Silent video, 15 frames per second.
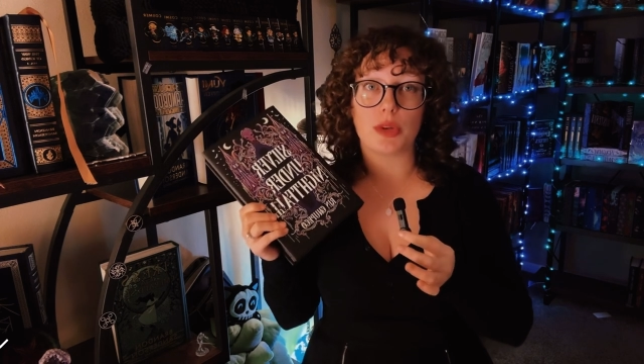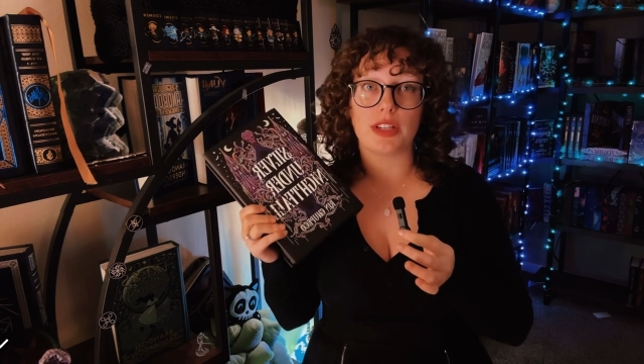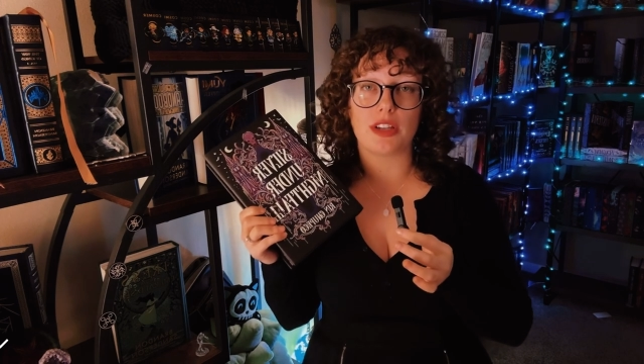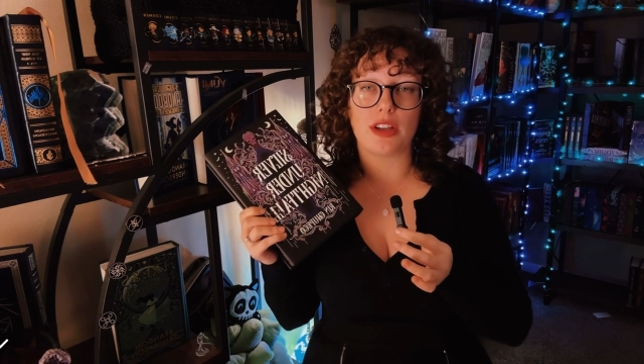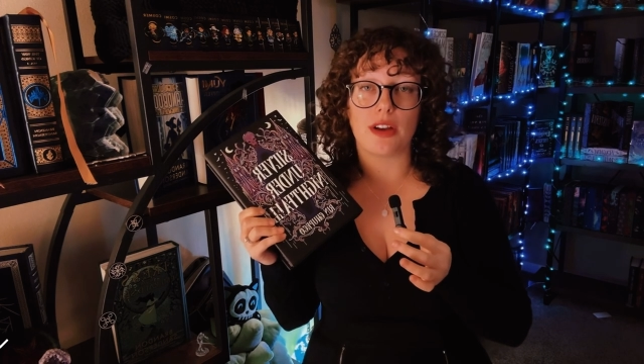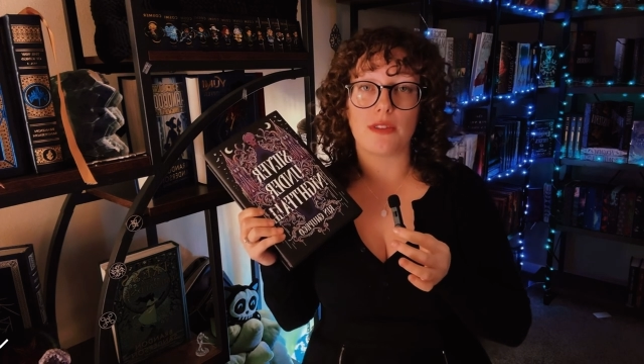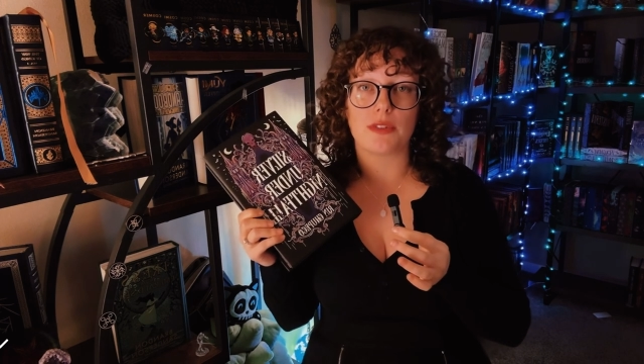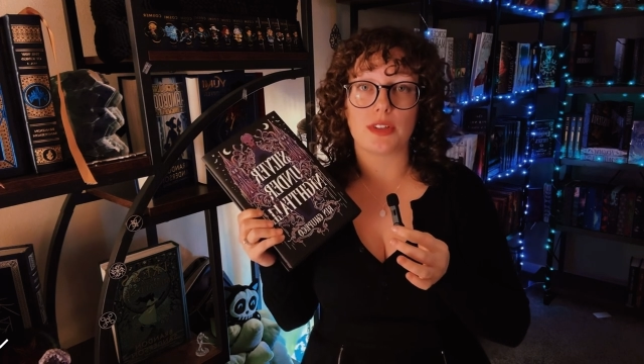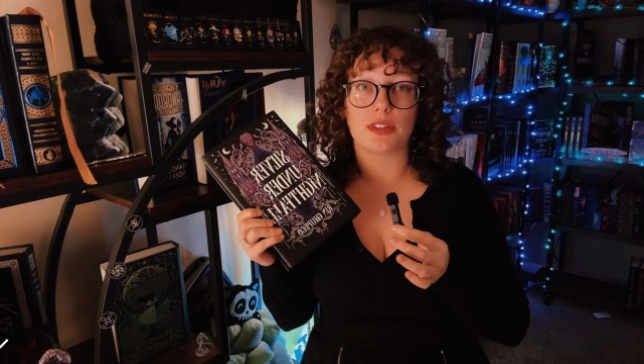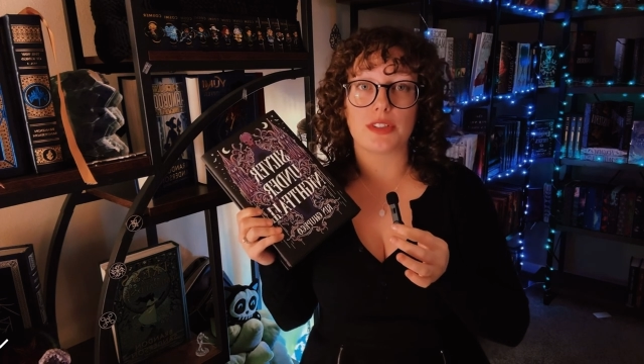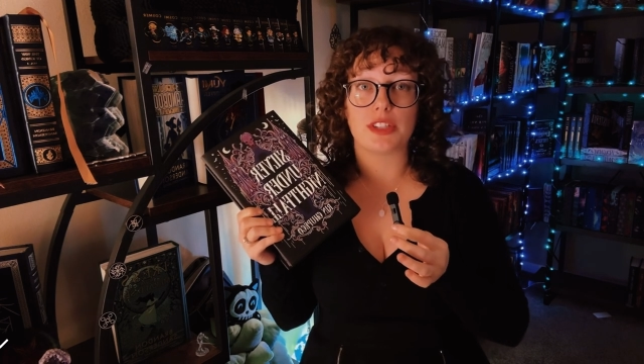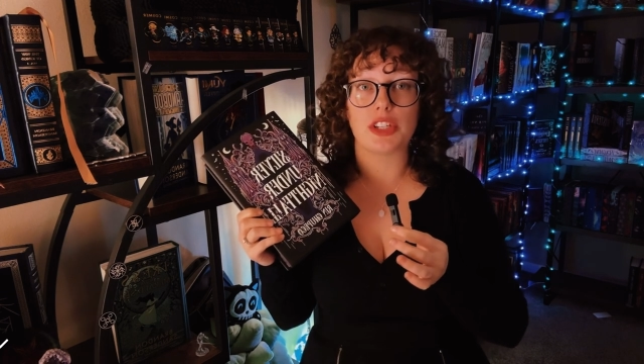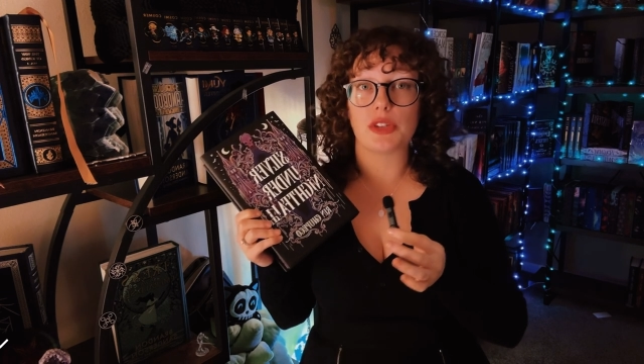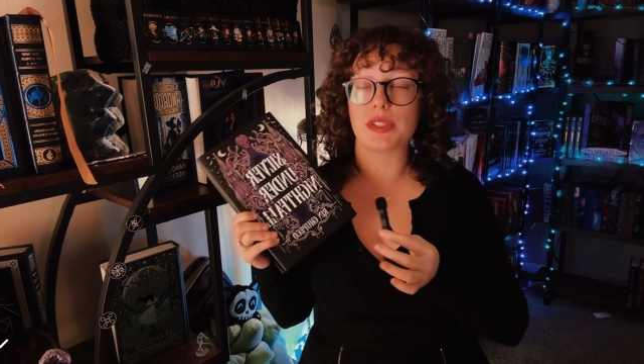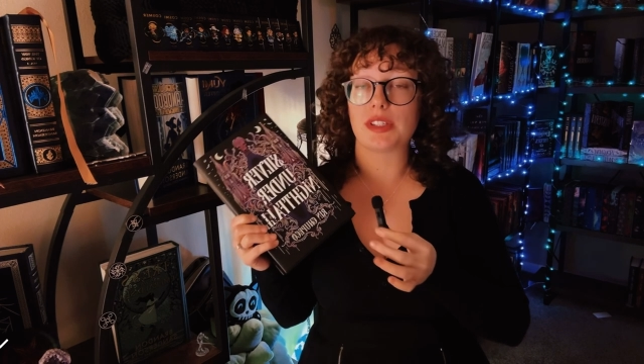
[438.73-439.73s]
uncover
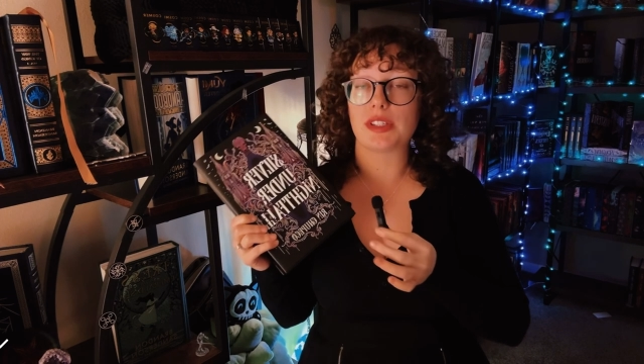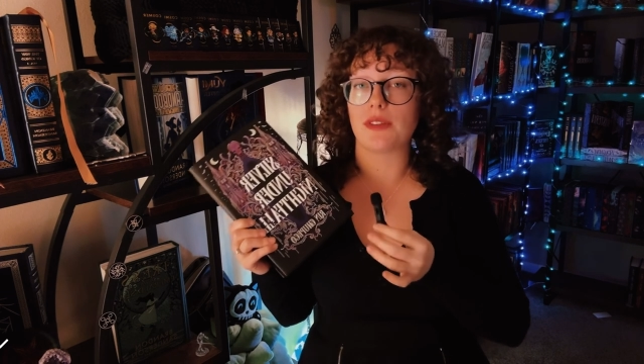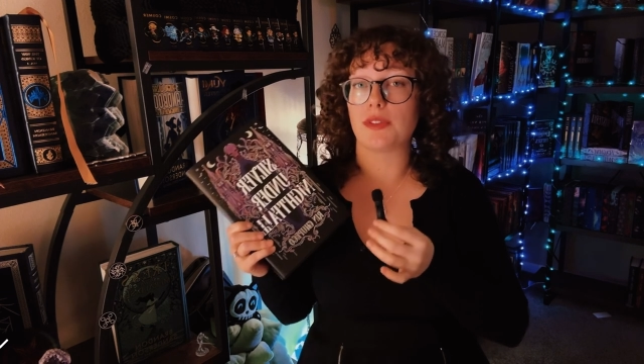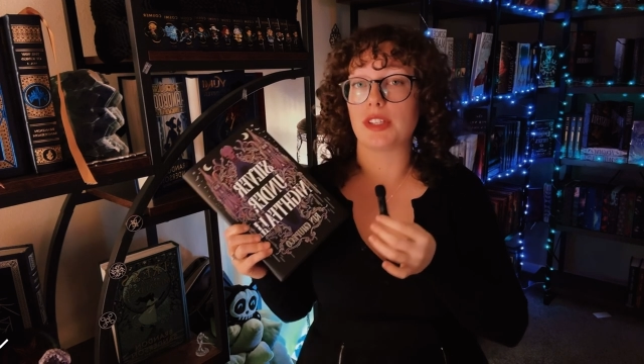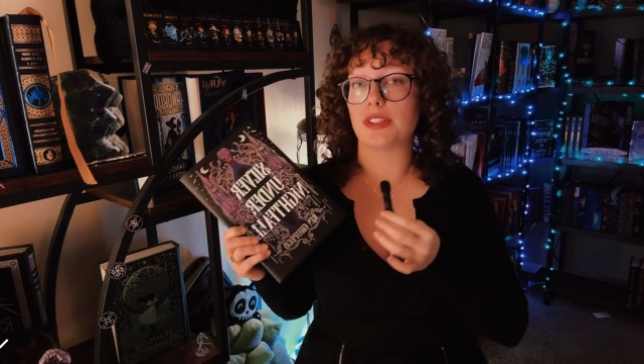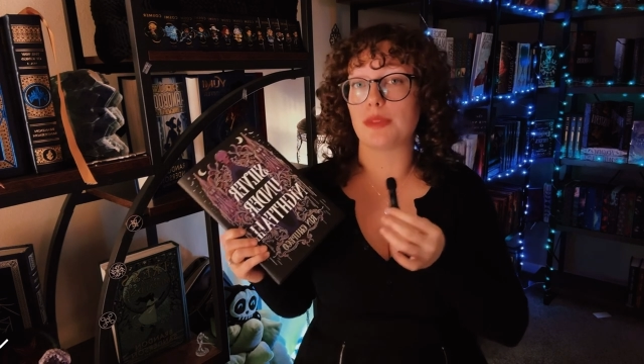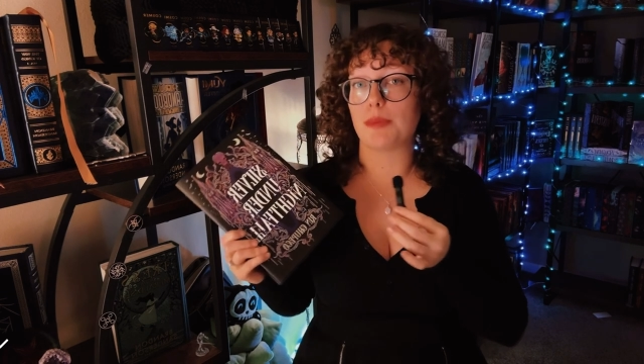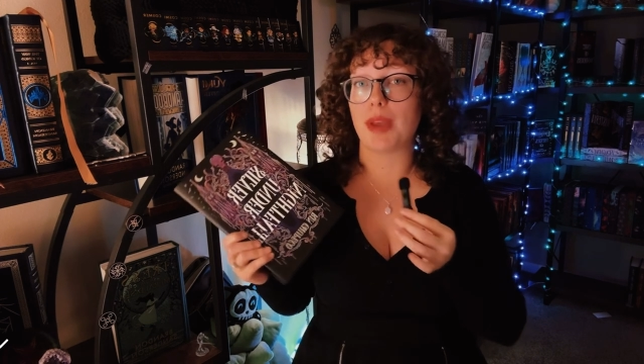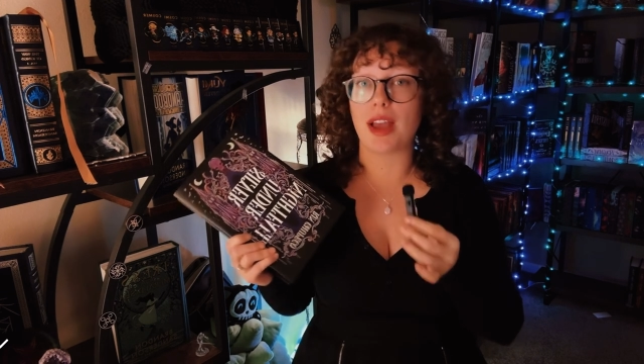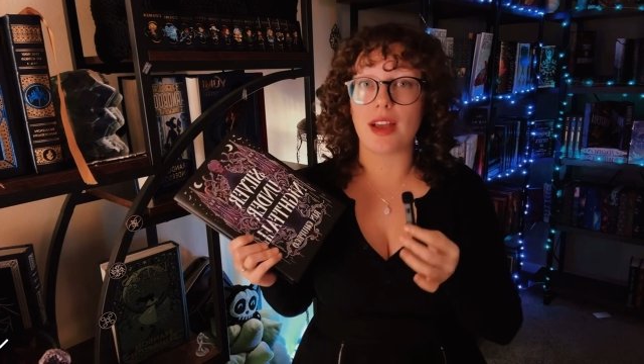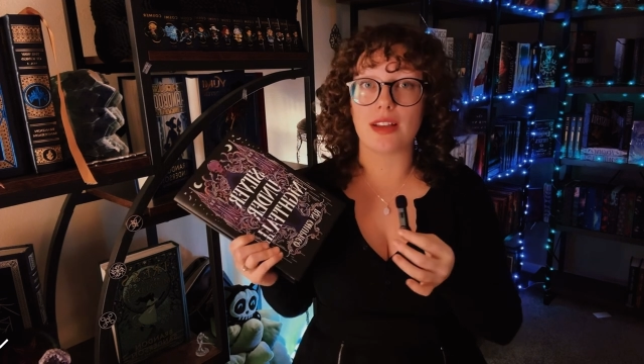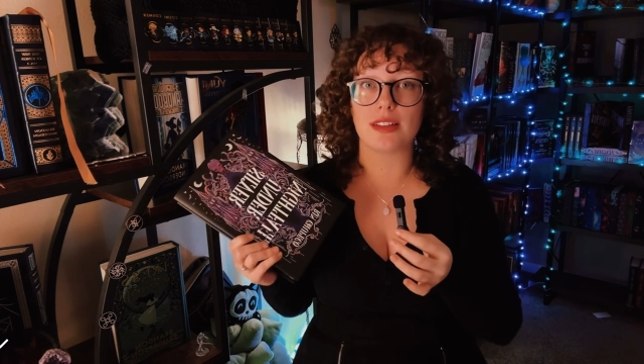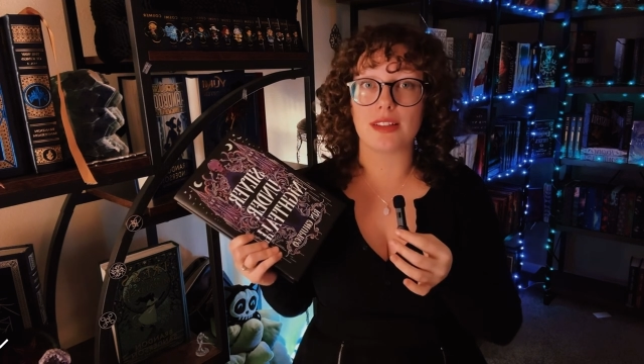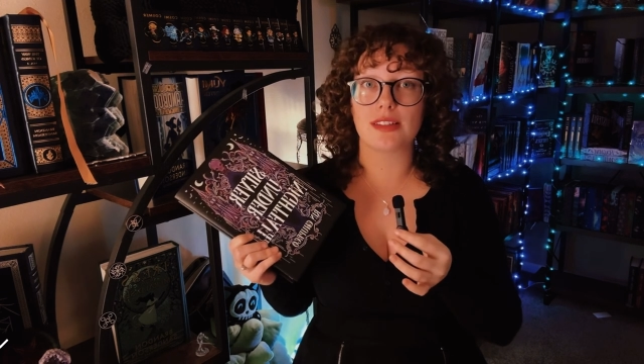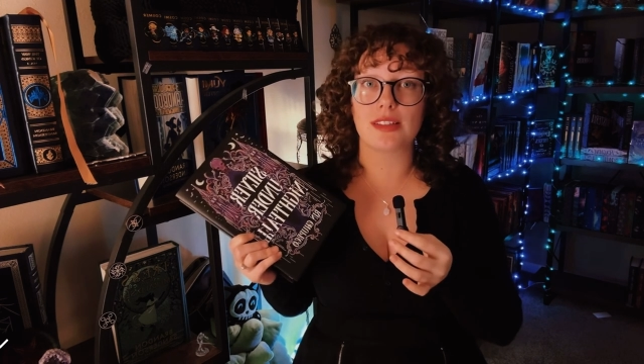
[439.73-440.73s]
secrets of his
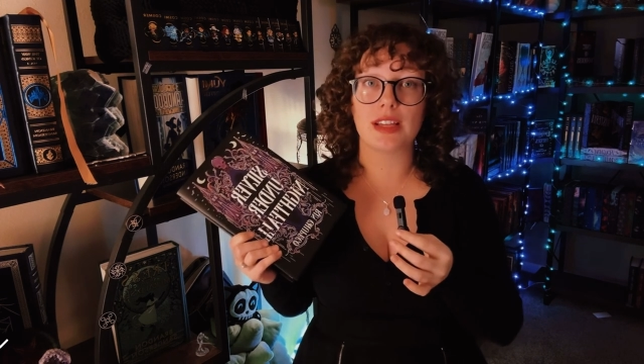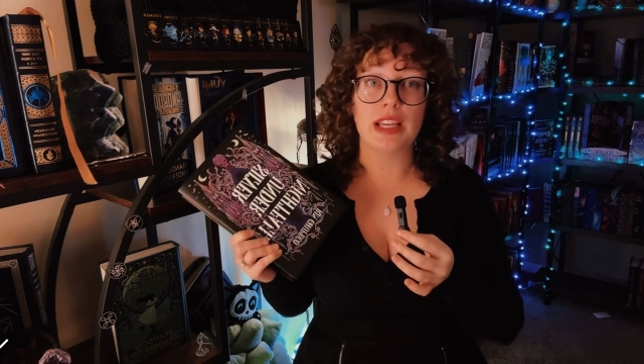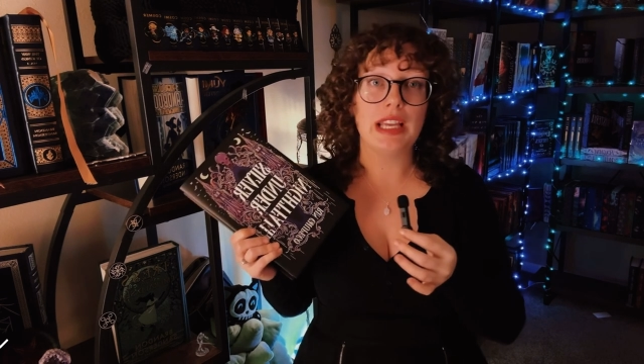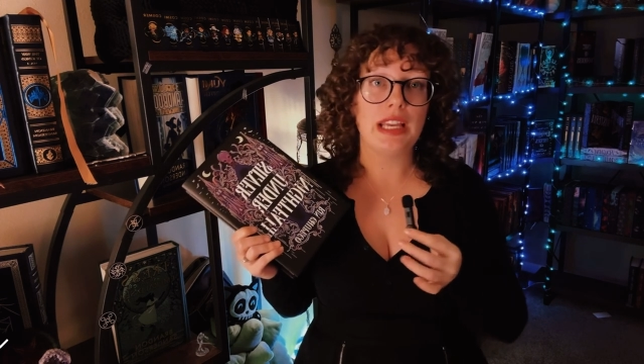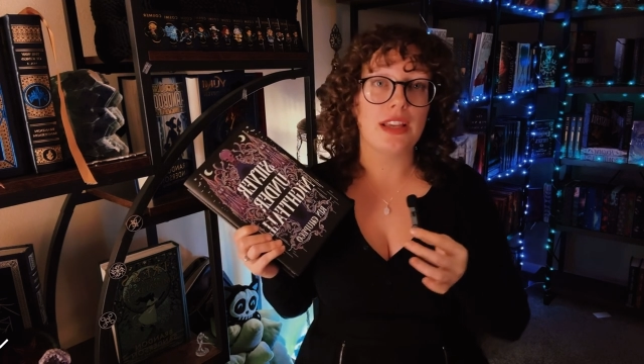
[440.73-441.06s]
past,